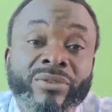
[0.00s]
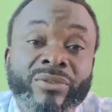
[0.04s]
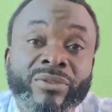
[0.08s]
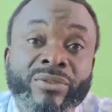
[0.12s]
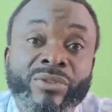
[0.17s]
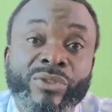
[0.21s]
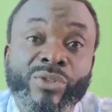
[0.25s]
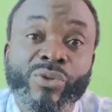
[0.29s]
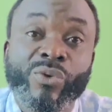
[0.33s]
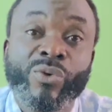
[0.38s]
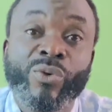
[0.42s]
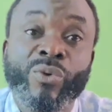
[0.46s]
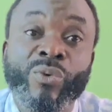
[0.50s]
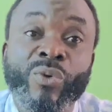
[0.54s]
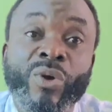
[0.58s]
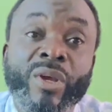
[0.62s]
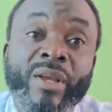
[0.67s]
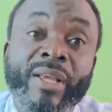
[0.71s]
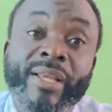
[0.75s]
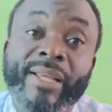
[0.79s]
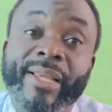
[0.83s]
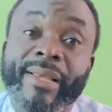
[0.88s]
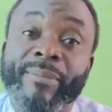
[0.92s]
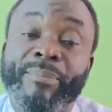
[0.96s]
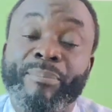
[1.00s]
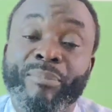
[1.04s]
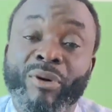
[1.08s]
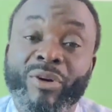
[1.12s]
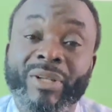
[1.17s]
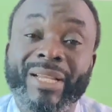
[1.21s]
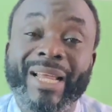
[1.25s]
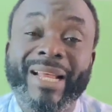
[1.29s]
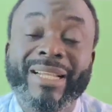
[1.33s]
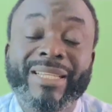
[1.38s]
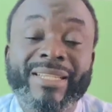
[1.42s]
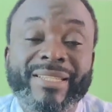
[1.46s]
So, but
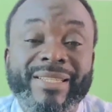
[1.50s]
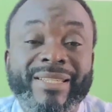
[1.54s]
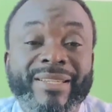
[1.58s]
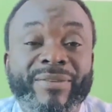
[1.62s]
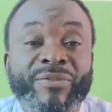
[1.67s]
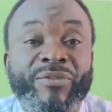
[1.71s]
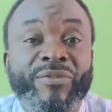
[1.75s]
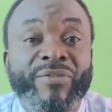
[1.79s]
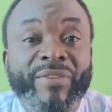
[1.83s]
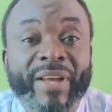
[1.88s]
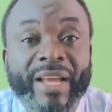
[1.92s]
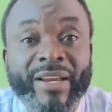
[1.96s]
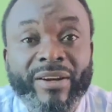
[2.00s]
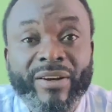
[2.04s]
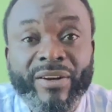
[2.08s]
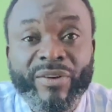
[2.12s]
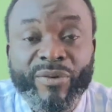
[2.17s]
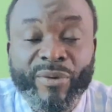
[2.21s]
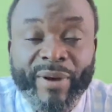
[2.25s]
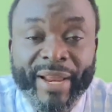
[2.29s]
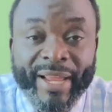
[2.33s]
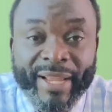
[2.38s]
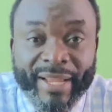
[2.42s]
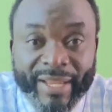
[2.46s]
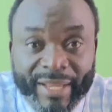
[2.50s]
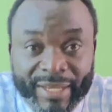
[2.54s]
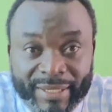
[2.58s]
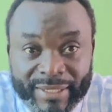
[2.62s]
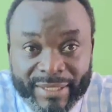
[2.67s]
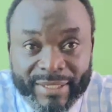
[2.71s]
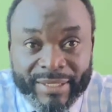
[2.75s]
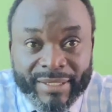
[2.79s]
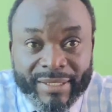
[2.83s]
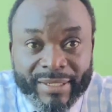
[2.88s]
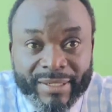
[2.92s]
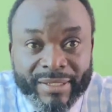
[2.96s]
that is in very rare
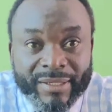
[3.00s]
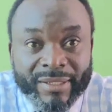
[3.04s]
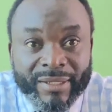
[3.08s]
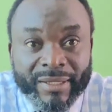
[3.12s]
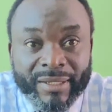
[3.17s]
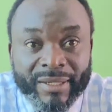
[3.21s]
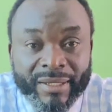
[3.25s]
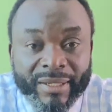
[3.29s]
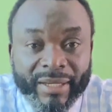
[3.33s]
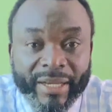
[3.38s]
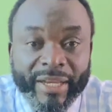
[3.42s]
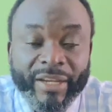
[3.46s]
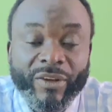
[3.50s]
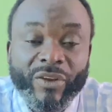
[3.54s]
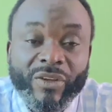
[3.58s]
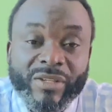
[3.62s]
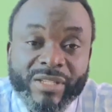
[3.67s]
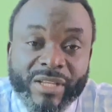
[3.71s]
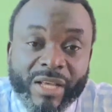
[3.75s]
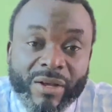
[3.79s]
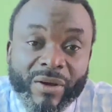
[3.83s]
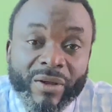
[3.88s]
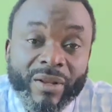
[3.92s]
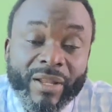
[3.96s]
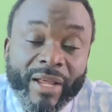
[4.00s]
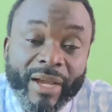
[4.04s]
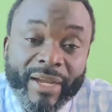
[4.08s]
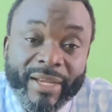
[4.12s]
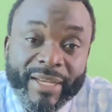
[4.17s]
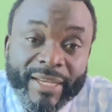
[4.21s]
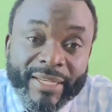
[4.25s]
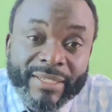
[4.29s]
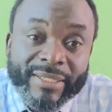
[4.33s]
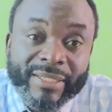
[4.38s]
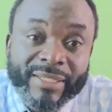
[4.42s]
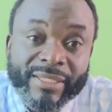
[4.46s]
cases. In other
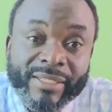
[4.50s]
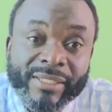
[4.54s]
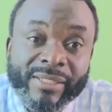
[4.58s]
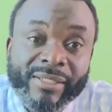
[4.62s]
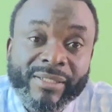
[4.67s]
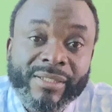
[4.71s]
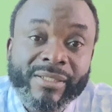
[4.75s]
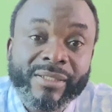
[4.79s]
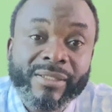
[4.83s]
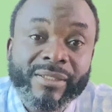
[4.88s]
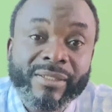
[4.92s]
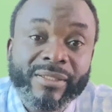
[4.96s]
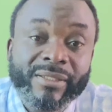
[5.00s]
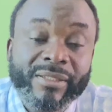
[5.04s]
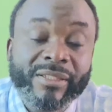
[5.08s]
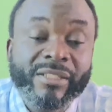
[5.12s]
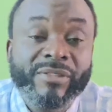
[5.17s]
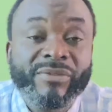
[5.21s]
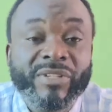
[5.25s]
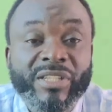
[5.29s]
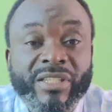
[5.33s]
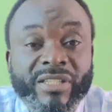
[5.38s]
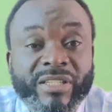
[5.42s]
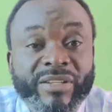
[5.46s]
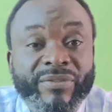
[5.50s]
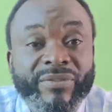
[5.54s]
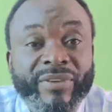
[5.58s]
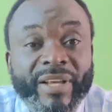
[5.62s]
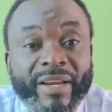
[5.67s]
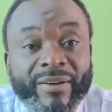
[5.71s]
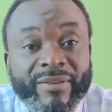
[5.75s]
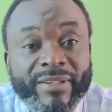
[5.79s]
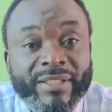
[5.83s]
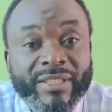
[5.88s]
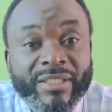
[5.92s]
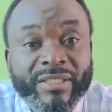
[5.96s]
cases, if the
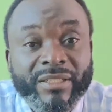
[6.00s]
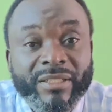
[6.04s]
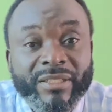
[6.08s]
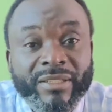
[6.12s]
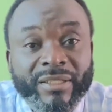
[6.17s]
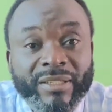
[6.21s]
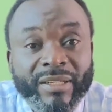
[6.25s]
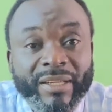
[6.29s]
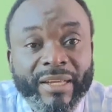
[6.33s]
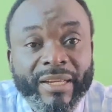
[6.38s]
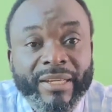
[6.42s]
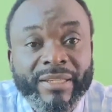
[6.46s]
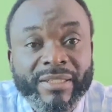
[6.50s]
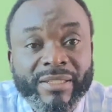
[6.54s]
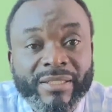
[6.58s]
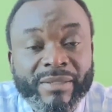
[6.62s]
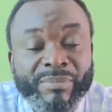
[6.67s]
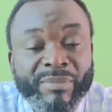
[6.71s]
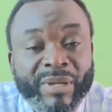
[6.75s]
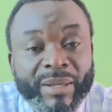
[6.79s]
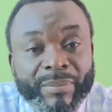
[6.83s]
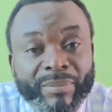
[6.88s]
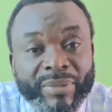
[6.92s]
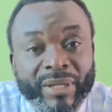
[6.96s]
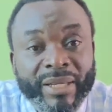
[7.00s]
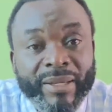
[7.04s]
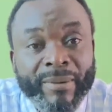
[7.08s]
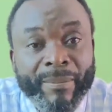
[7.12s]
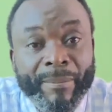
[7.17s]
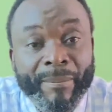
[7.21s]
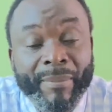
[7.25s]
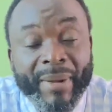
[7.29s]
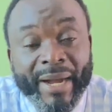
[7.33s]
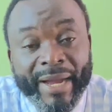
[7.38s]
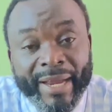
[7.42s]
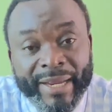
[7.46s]
severity is maybe
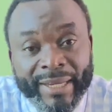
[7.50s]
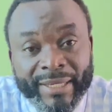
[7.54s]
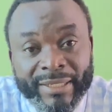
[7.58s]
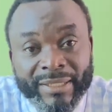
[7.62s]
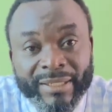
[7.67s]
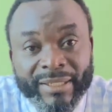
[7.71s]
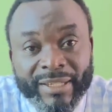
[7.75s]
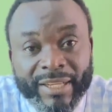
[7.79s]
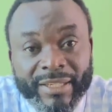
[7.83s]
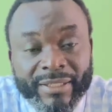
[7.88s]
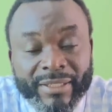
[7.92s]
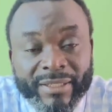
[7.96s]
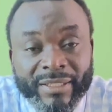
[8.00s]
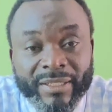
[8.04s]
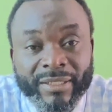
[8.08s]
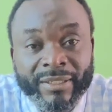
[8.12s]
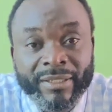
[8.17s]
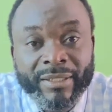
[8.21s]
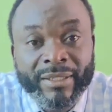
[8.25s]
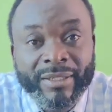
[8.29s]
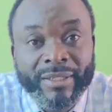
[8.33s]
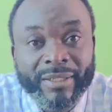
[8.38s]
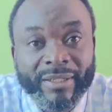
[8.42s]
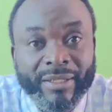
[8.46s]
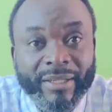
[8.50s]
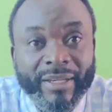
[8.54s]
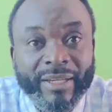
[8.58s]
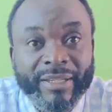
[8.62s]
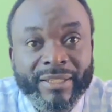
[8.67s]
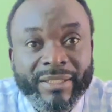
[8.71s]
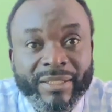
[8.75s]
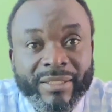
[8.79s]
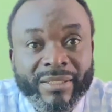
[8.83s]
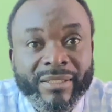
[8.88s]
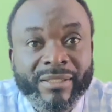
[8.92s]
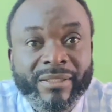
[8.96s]
mild, let's say
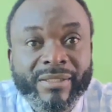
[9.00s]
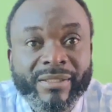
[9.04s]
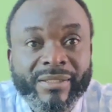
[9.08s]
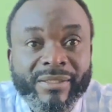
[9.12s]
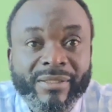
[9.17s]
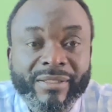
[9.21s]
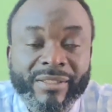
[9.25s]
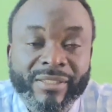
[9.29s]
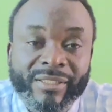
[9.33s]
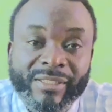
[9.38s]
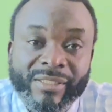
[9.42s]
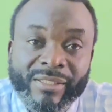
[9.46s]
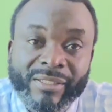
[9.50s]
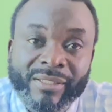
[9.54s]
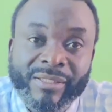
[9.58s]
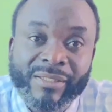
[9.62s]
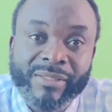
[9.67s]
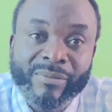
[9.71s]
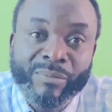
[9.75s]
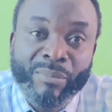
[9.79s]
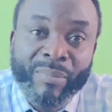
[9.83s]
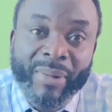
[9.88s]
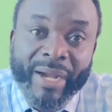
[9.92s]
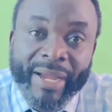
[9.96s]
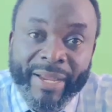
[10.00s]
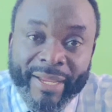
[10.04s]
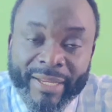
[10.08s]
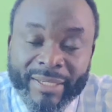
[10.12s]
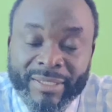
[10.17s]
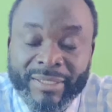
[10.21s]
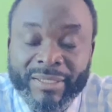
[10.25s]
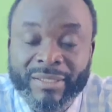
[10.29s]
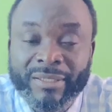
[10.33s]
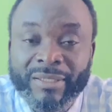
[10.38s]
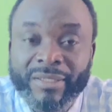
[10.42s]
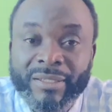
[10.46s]
it is
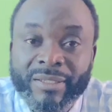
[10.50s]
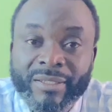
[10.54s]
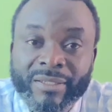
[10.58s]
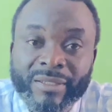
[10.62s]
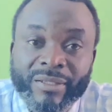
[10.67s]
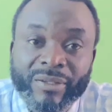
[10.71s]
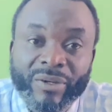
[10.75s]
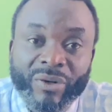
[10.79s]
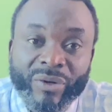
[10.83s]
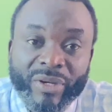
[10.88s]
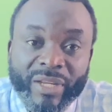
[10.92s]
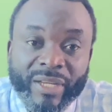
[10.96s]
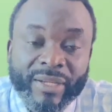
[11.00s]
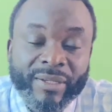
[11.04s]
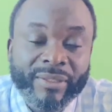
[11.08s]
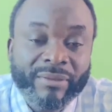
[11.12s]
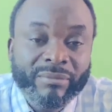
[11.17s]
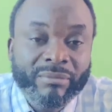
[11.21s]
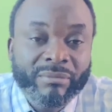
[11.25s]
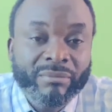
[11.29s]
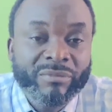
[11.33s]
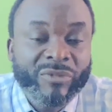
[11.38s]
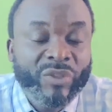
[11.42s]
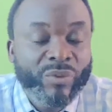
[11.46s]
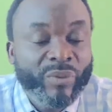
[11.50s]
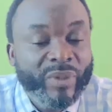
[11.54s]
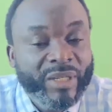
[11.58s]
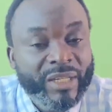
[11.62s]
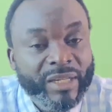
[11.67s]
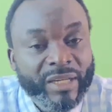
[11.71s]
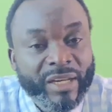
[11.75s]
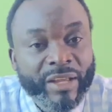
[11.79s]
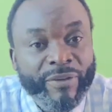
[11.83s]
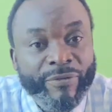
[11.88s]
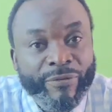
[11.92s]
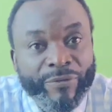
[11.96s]
mild, okay,
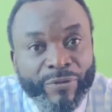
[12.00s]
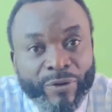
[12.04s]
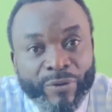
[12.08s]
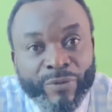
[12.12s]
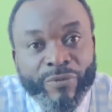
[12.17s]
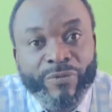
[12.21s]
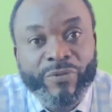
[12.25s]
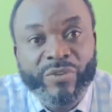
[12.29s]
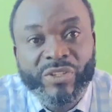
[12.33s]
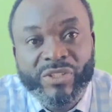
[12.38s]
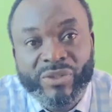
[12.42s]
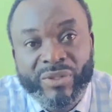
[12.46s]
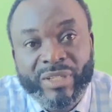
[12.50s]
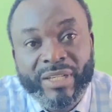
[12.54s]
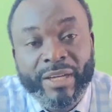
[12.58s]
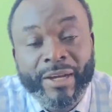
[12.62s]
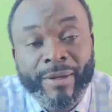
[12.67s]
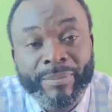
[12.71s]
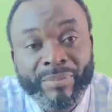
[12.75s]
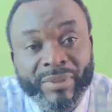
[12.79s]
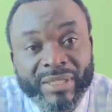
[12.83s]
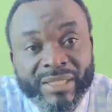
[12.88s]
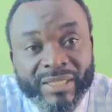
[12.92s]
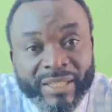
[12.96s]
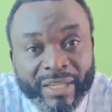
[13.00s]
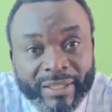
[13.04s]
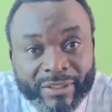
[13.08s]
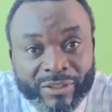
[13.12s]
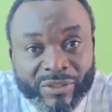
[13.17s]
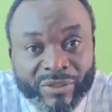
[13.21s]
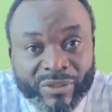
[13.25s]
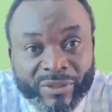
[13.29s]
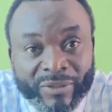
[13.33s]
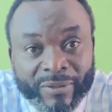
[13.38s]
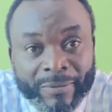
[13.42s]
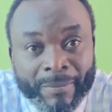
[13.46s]
within a few physiotherapy
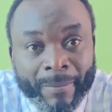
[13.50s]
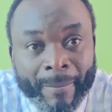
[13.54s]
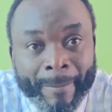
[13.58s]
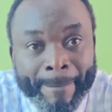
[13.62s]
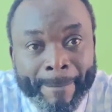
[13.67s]
sections,